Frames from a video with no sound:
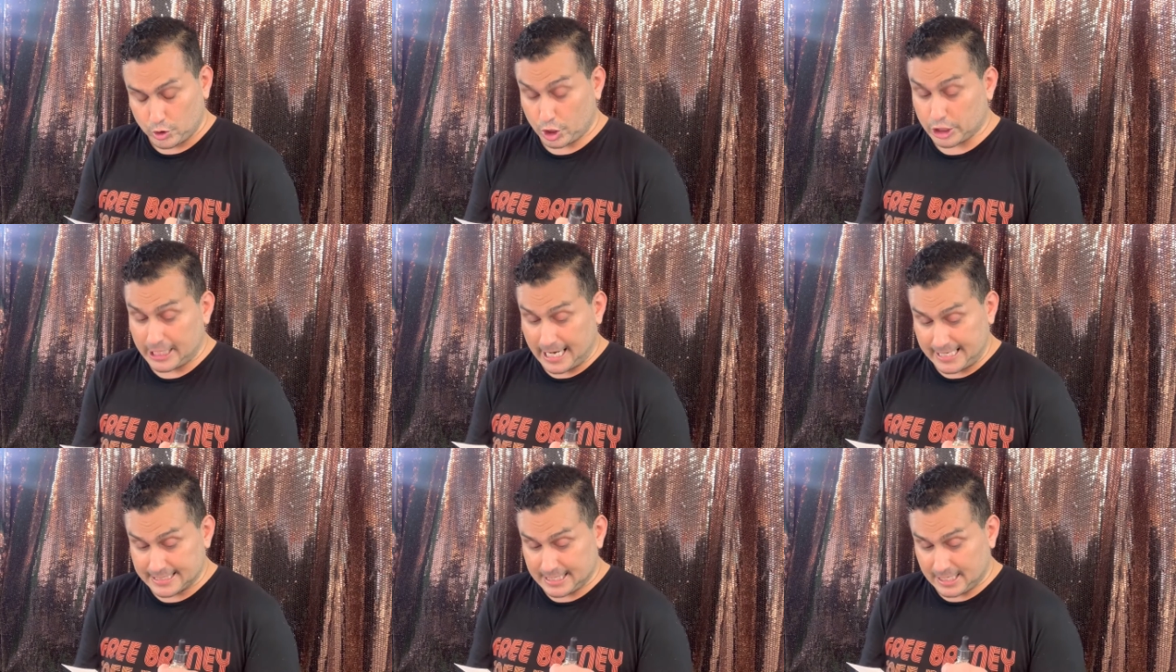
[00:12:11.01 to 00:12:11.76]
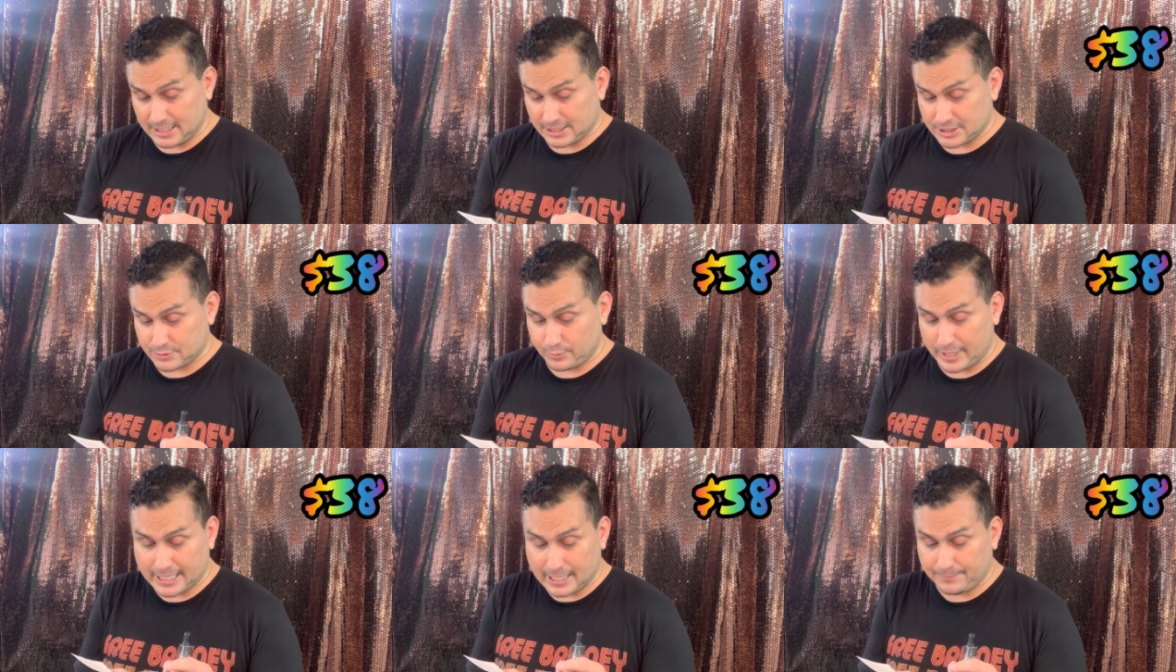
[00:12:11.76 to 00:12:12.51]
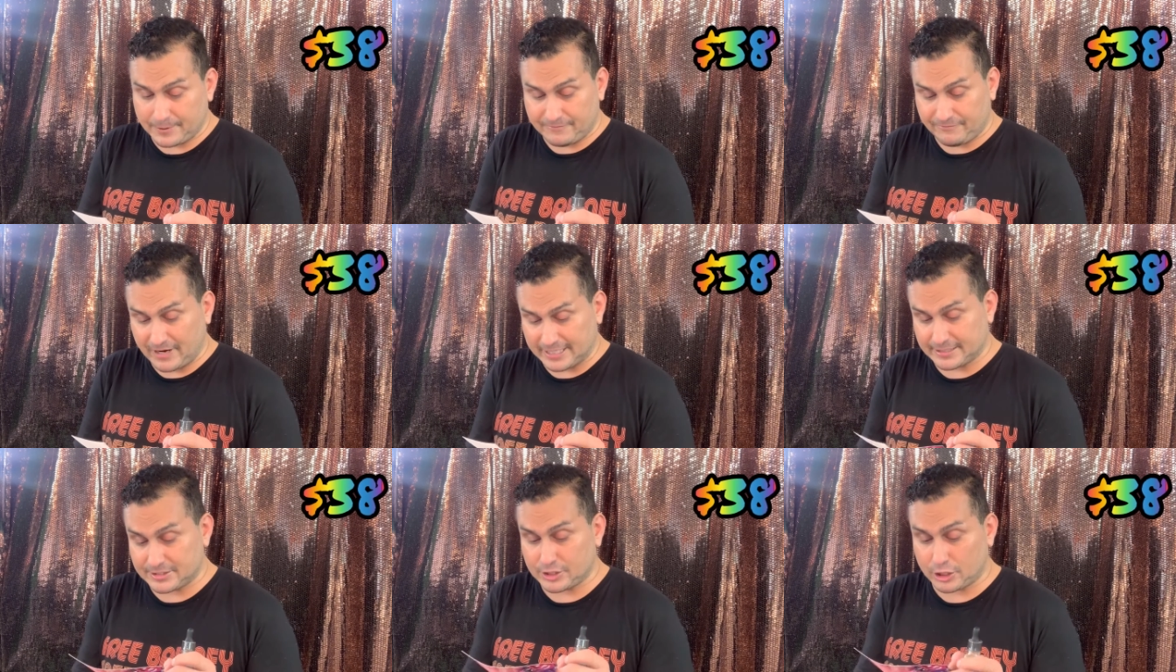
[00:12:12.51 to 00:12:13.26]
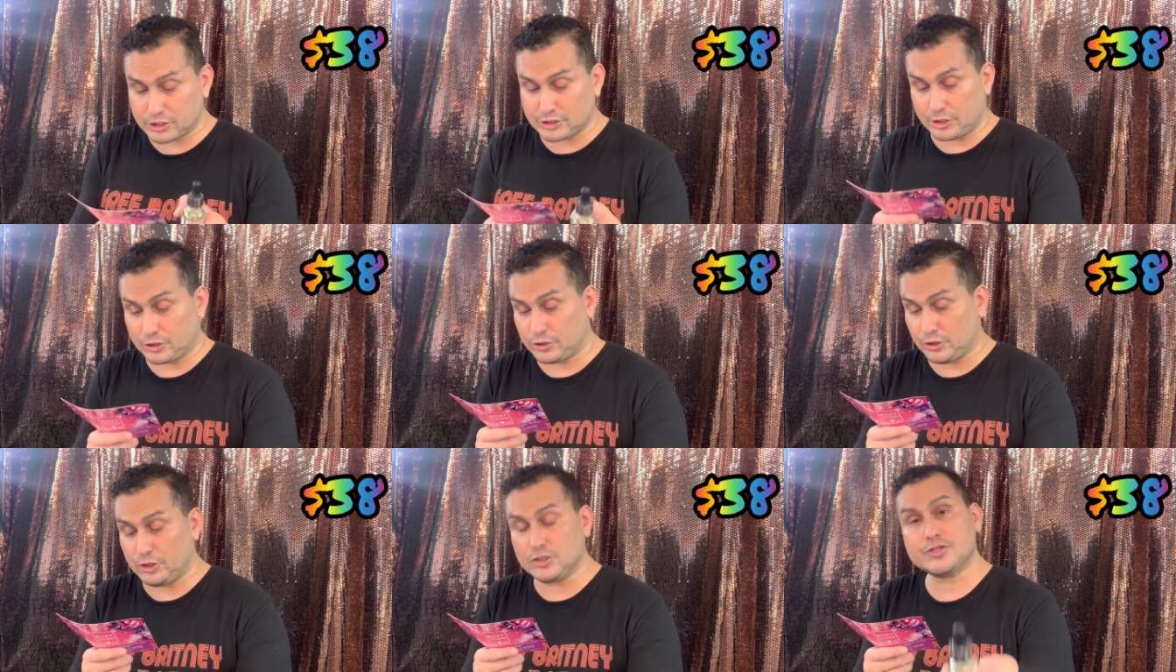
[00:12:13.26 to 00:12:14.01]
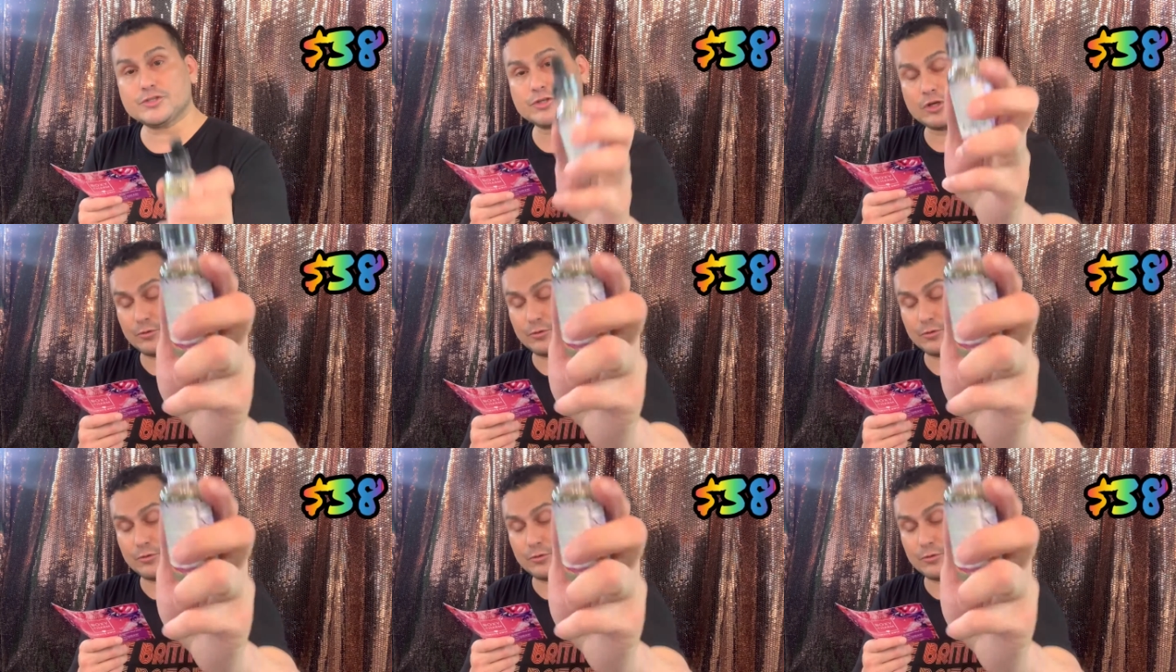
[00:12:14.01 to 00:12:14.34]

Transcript: $38. Wake up and fight the dark circles